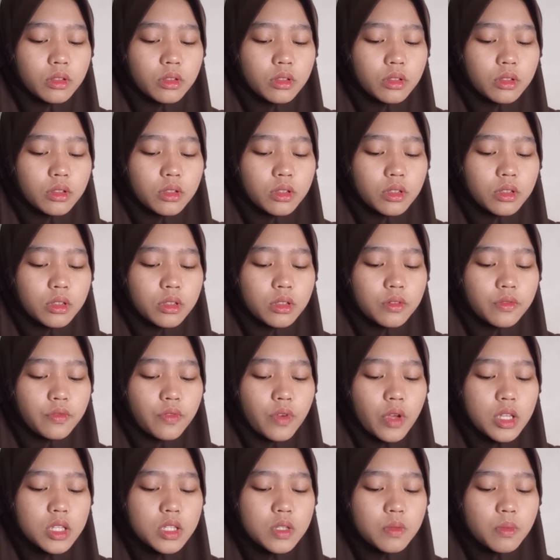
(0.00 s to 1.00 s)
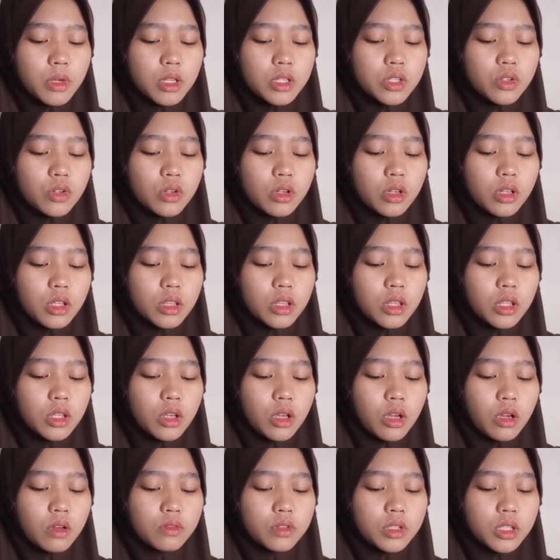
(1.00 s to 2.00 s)
The vast majority
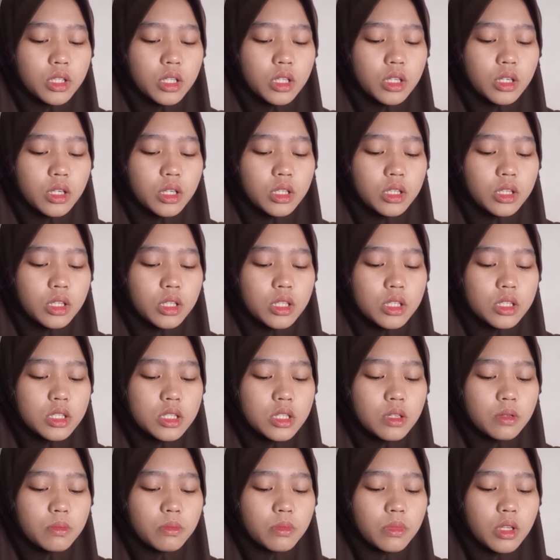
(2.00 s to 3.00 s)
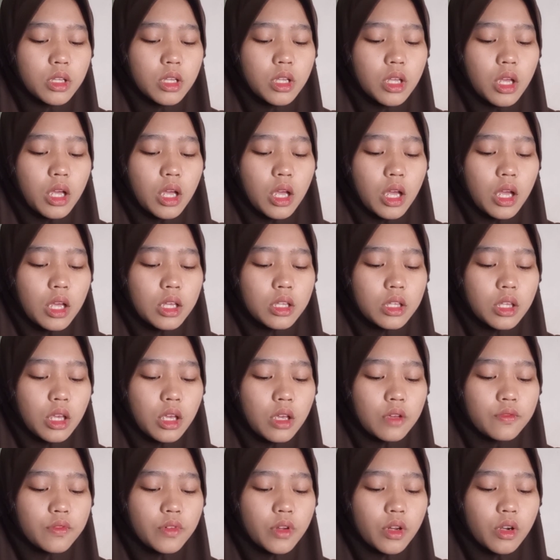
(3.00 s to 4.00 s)
of the criticism I have
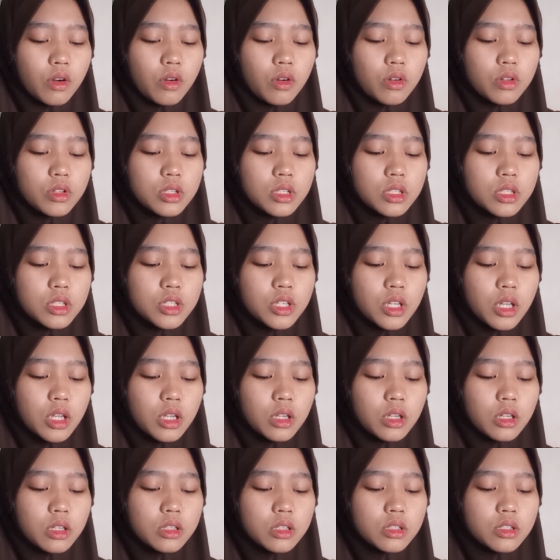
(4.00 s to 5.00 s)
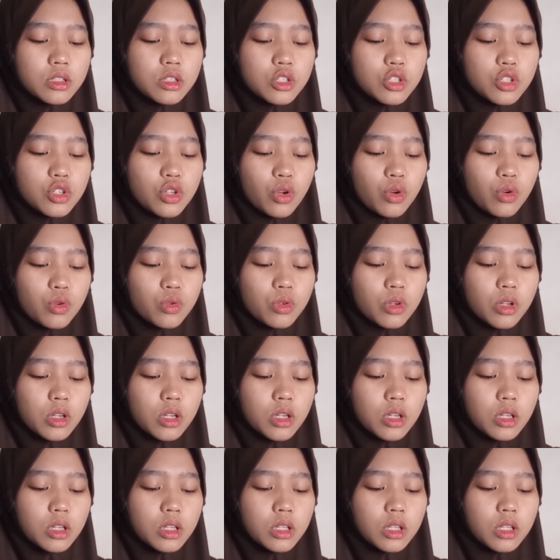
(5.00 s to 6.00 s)
cross-checked show
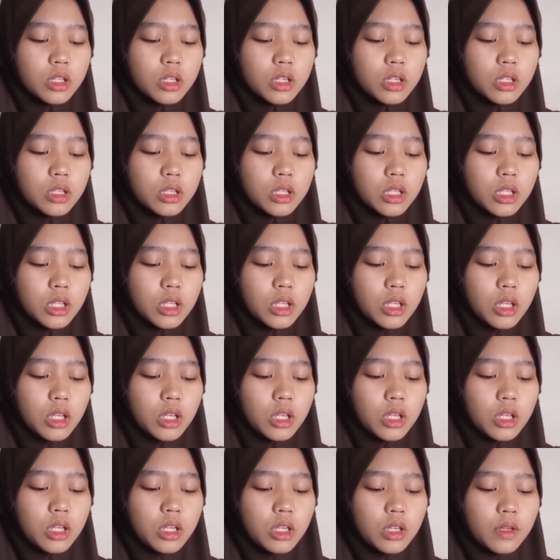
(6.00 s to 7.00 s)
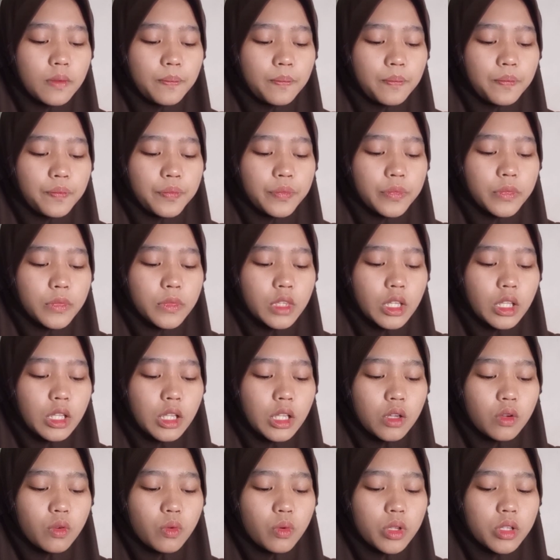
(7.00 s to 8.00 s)
clearly that
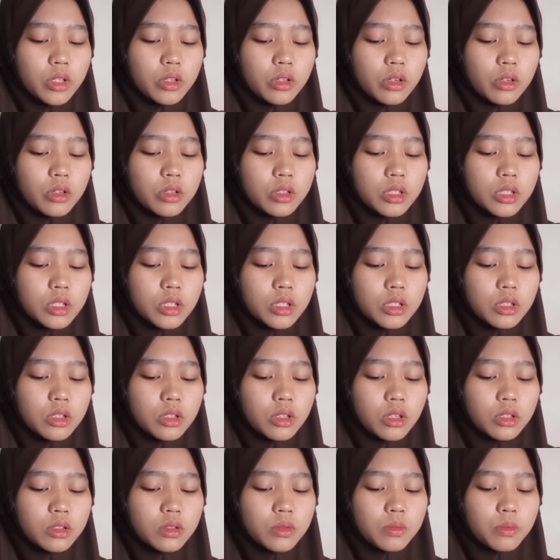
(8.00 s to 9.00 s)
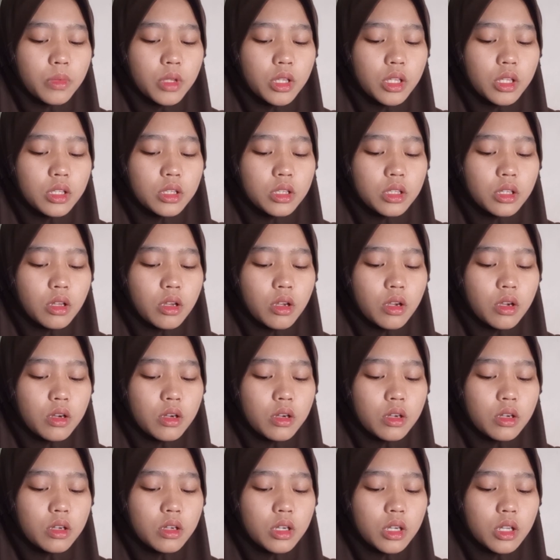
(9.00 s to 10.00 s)
Equinor did not make the
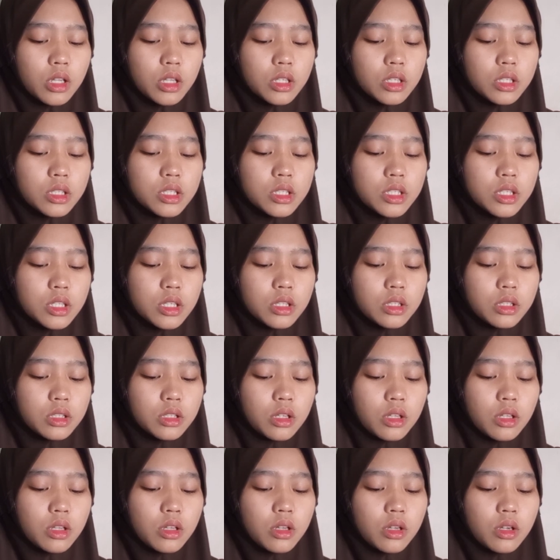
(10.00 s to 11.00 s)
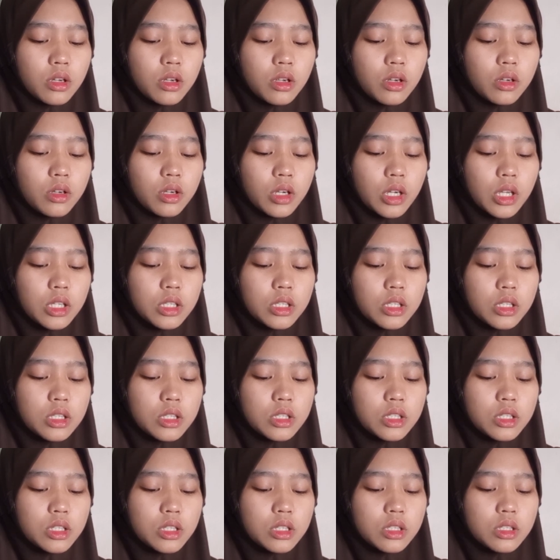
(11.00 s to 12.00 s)
correction or
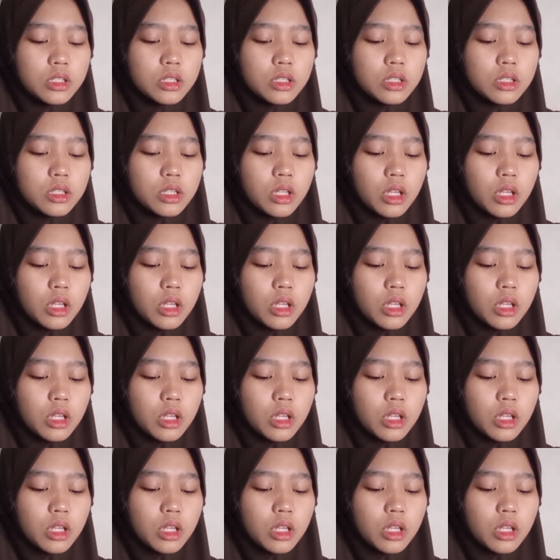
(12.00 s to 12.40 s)
additions that